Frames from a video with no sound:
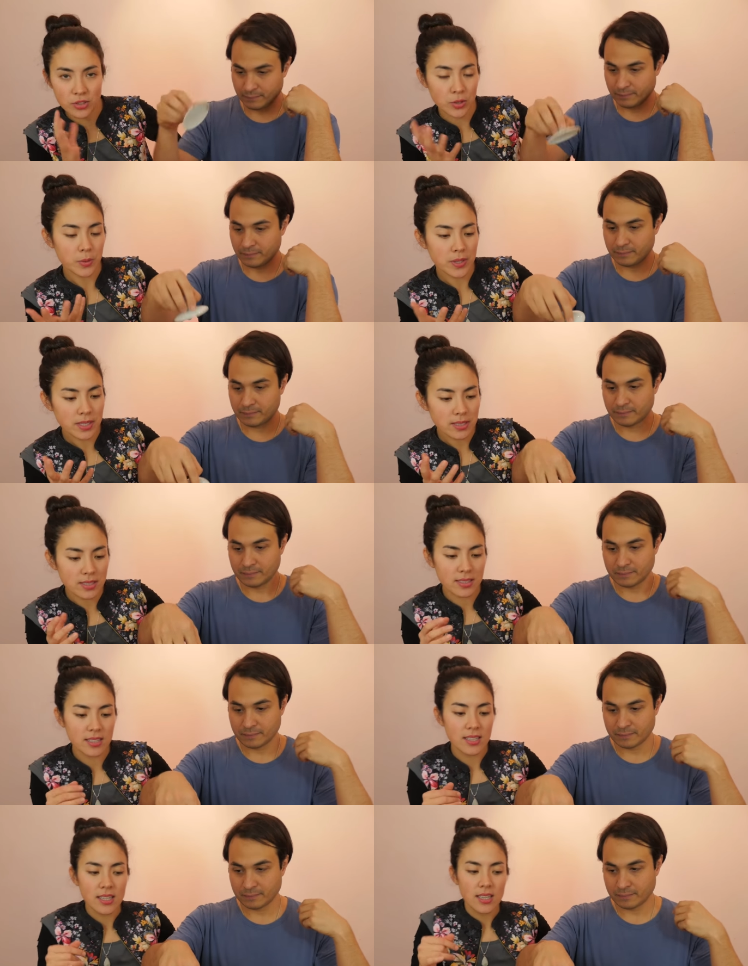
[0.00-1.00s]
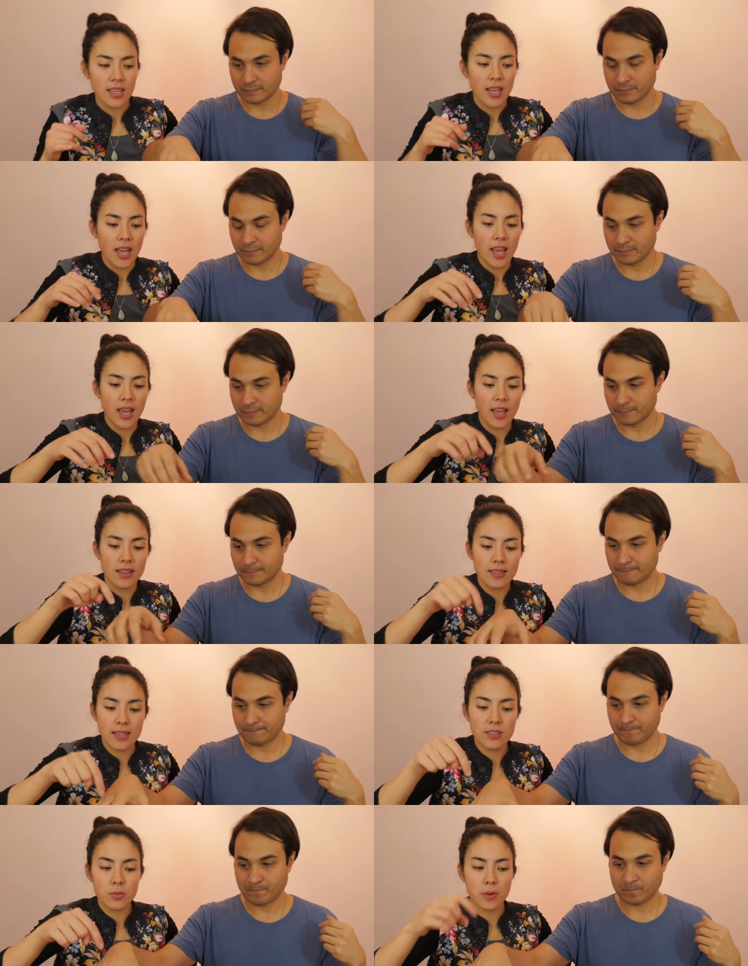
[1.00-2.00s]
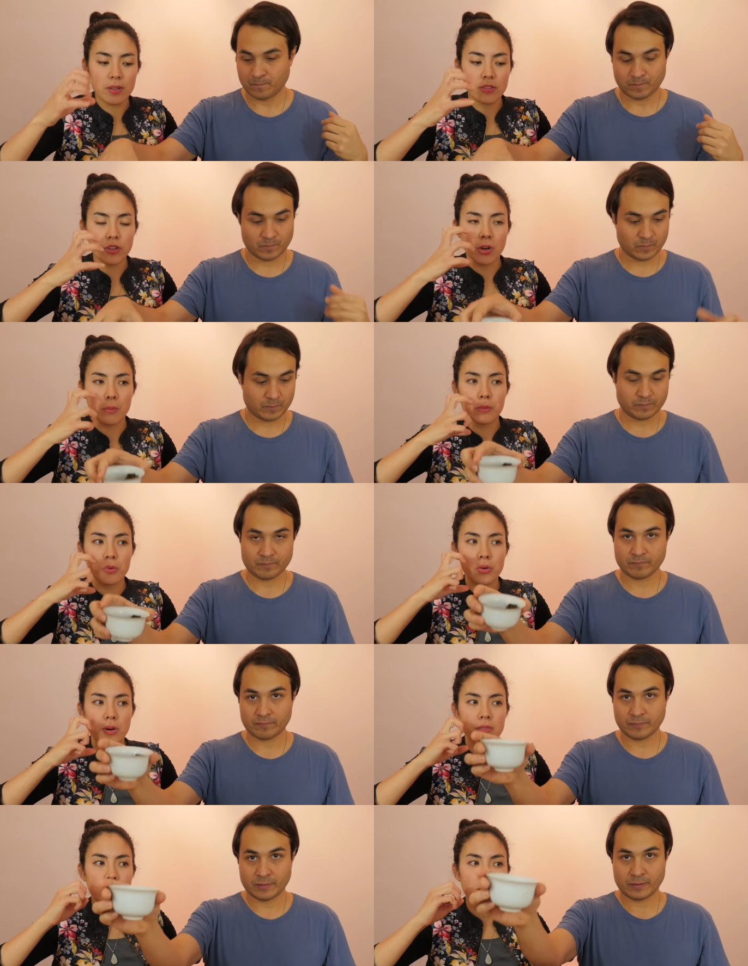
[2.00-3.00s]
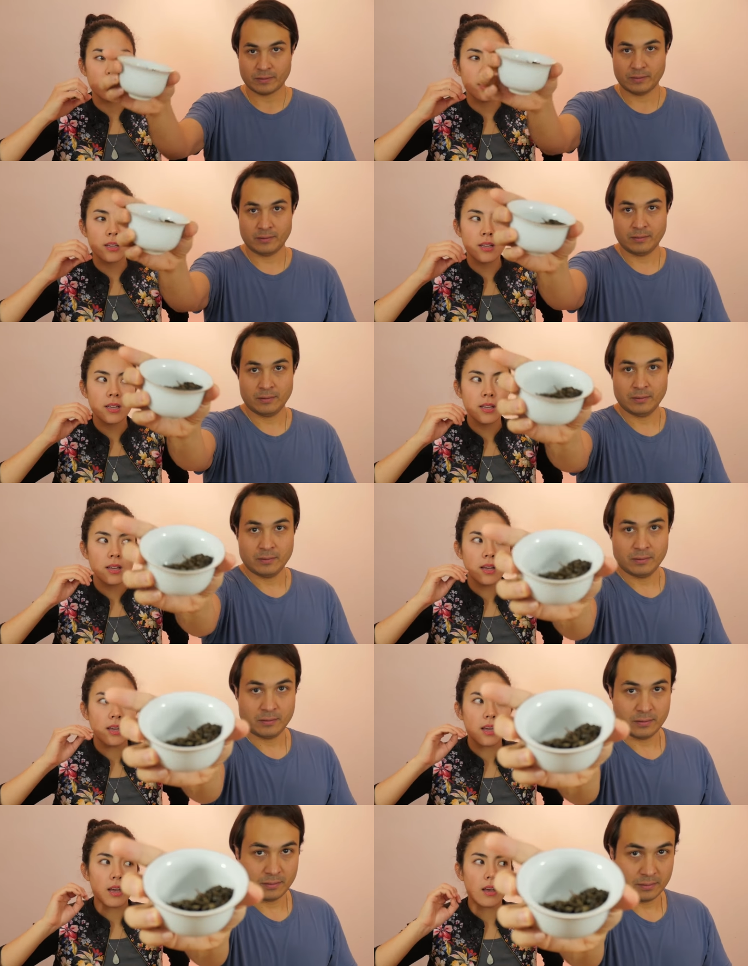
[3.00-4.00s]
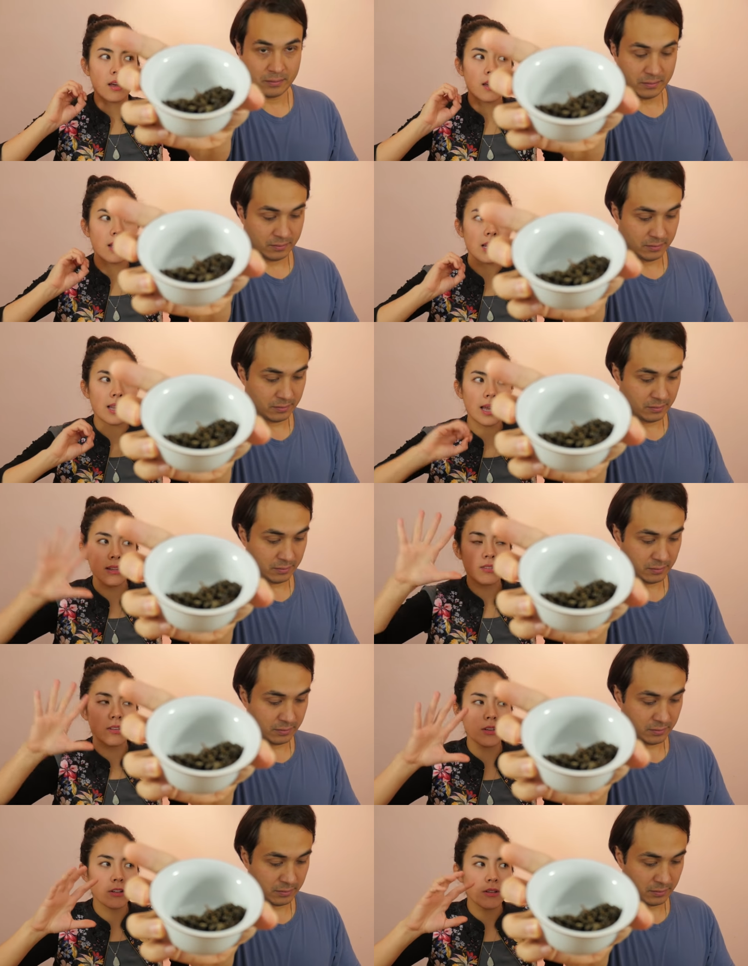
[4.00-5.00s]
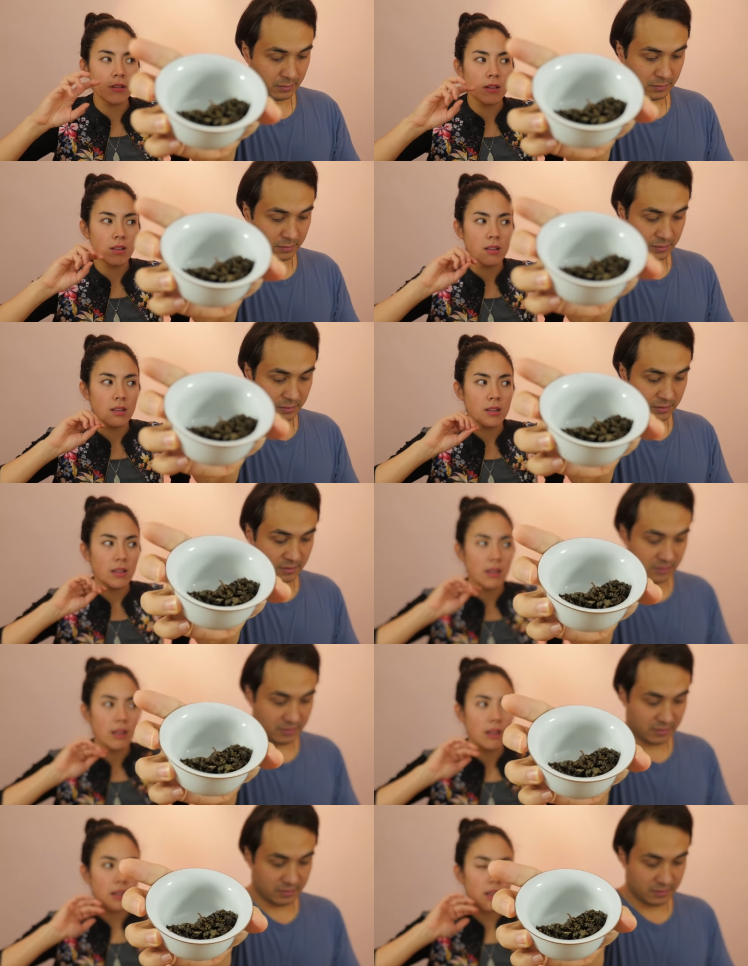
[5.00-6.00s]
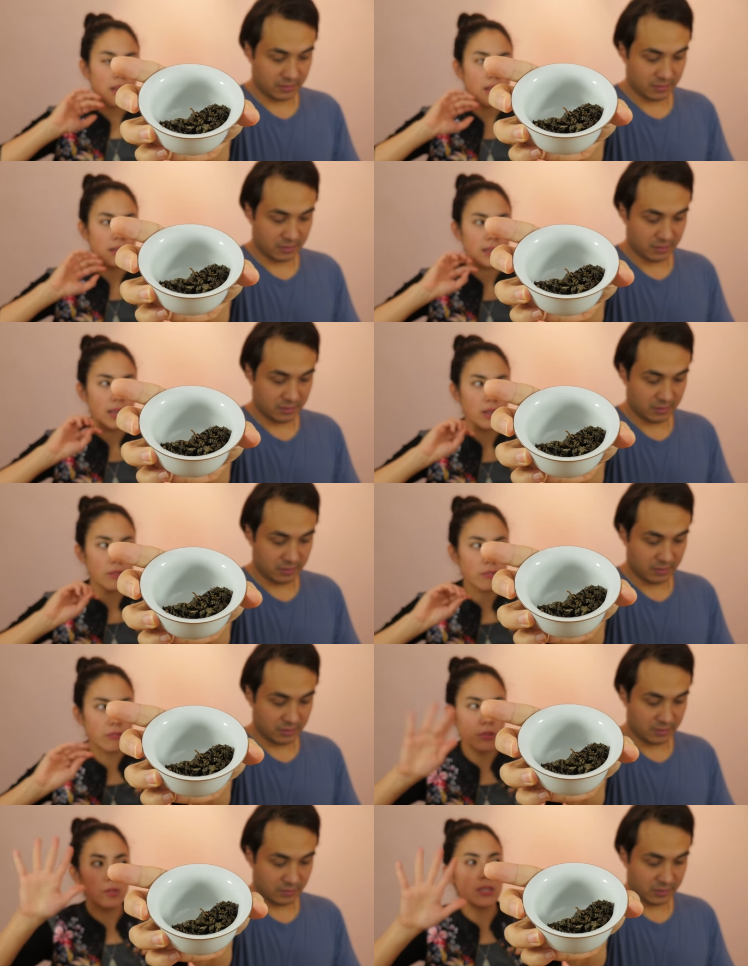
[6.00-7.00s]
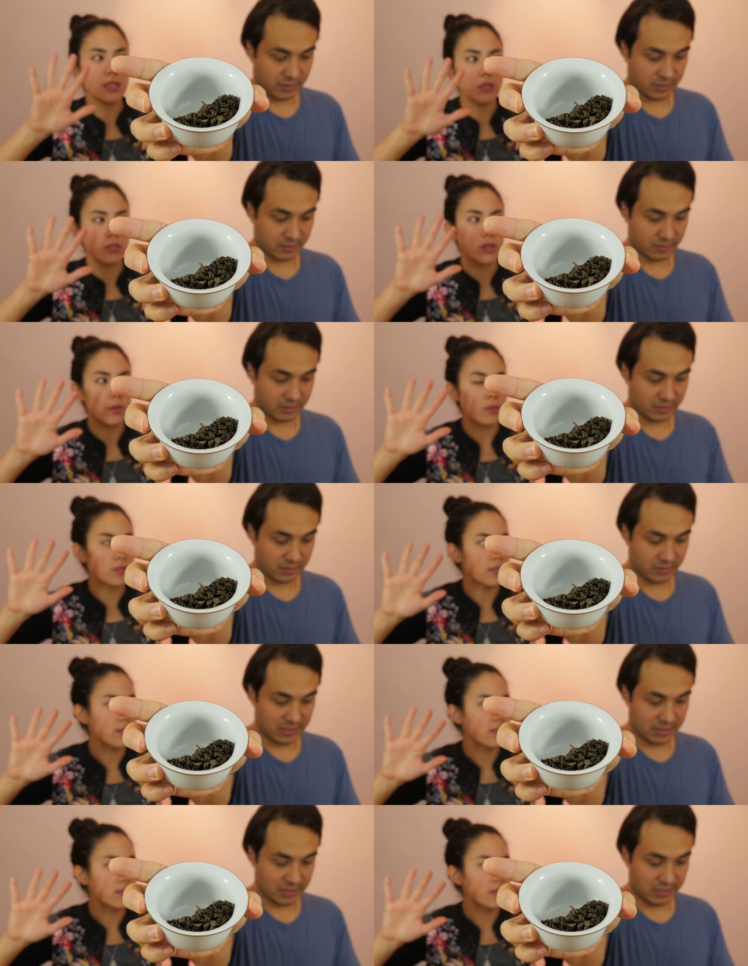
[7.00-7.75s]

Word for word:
Speaker 1: it. And this one's got more of the lighter, the kind of fruitier notes